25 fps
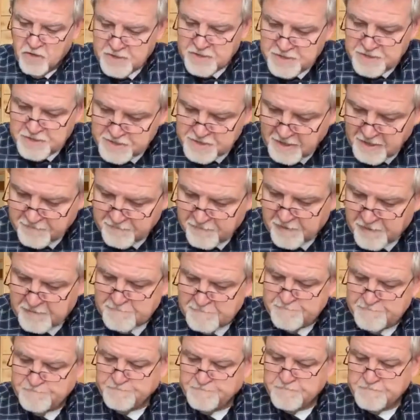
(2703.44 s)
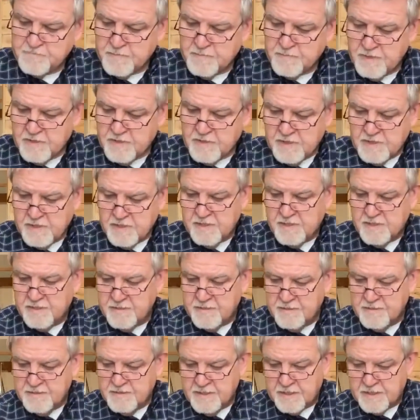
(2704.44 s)
sovereign.
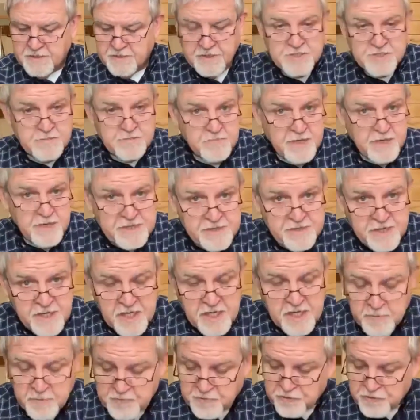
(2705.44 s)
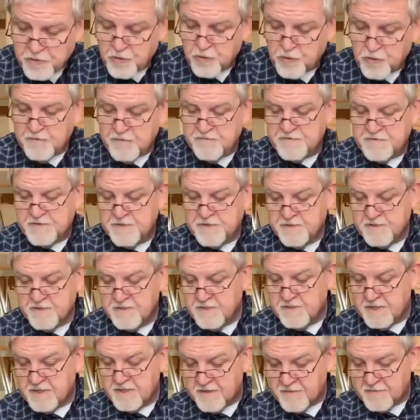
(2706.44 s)
It doesn't mean that he approved
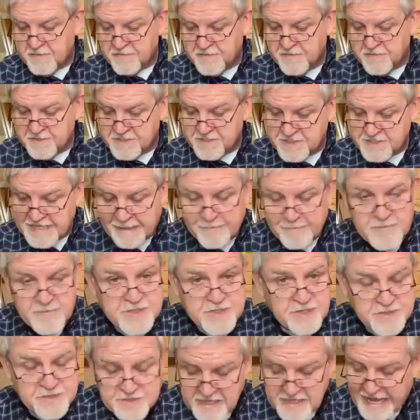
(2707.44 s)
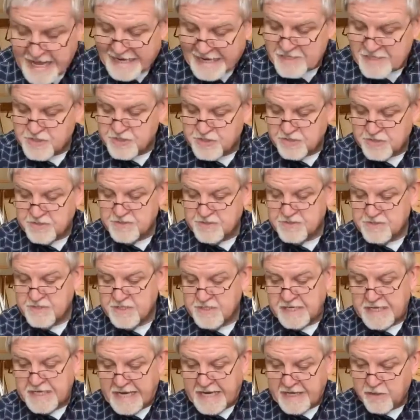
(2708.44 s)
of Samson's actions
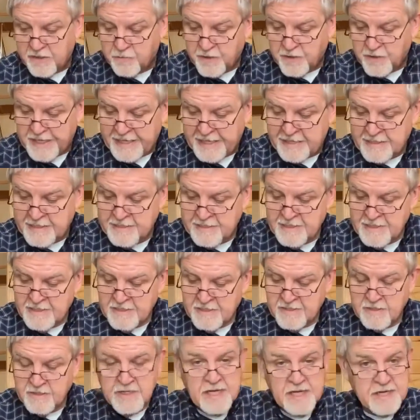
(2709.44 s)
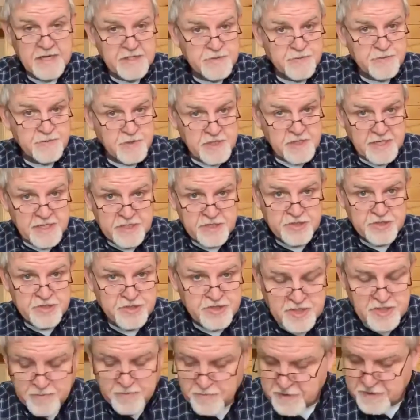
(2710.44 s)
in any way and his relationship with the